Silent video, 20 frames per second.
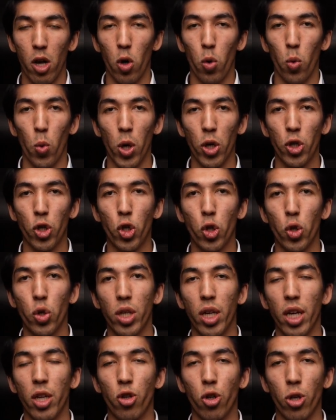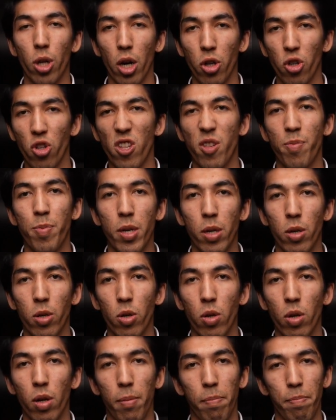What should introduction
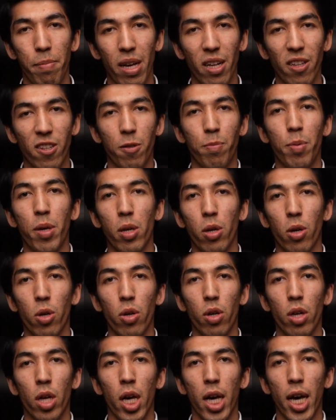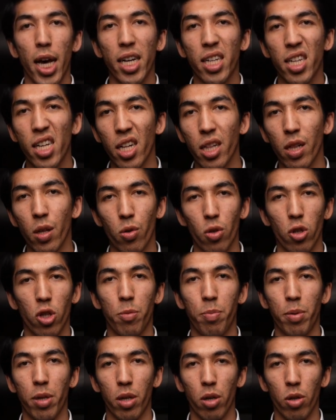speaker, main speaker, and conclusion
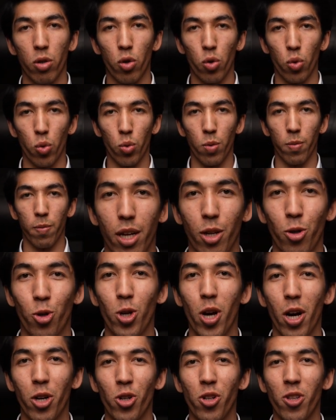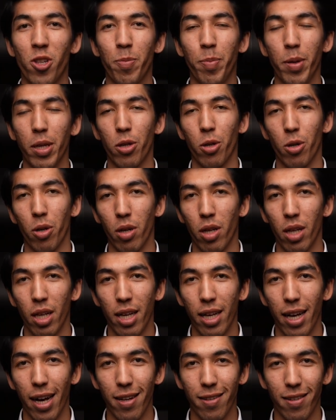speaker do? Introduction speaker,
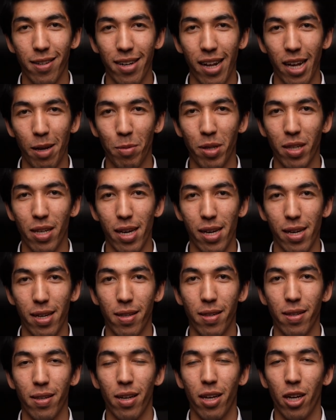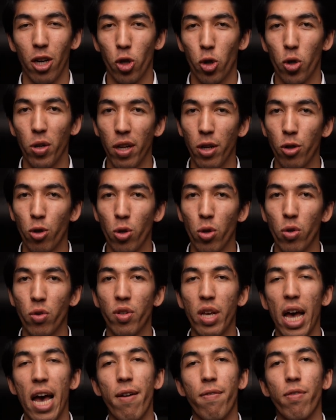as the name says, should
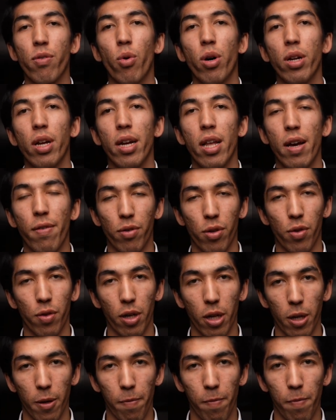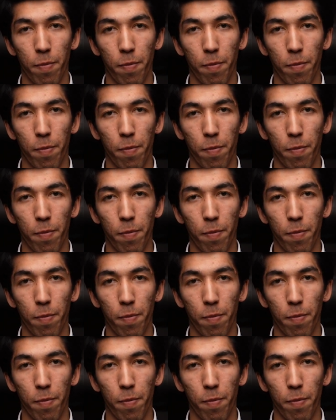introduce everyone and everything.